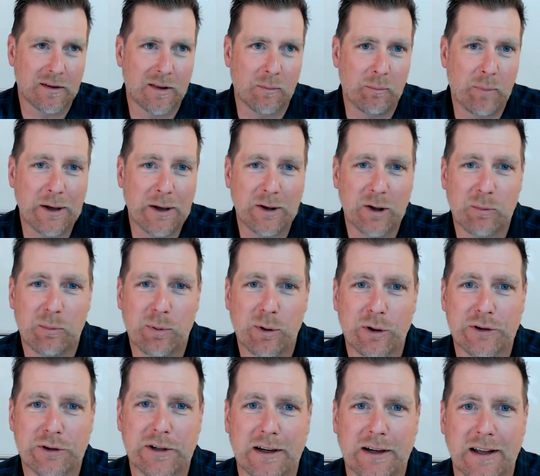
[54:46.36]
button to
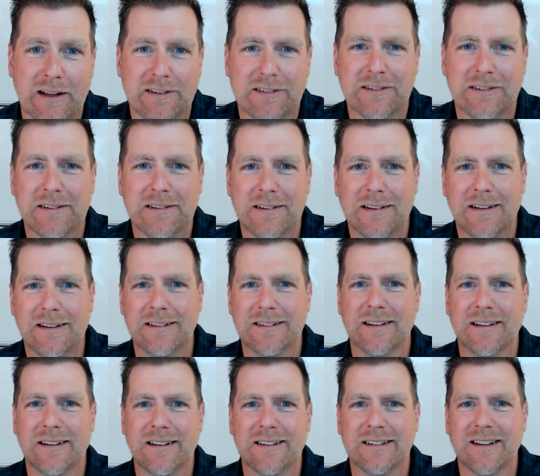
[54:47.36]
push, I guess,
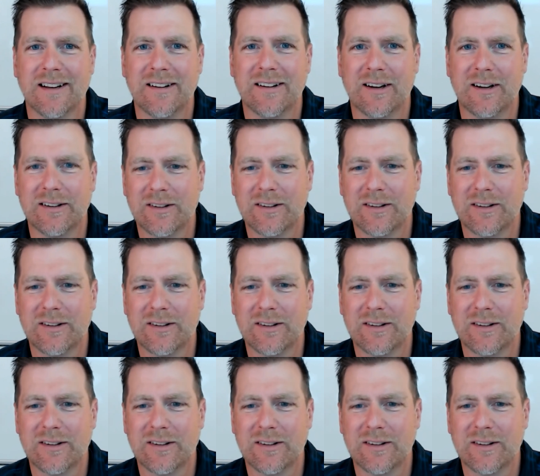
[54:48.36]
is on there.